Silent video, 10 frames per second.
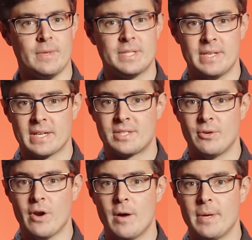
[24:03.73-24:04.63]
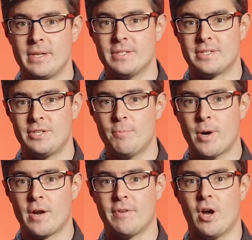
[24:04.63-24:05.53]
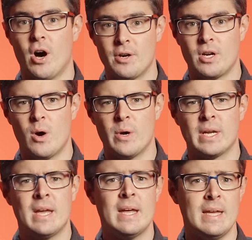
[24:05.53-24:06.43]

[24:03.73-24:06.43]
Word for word: this next derailment is still part of an ongoing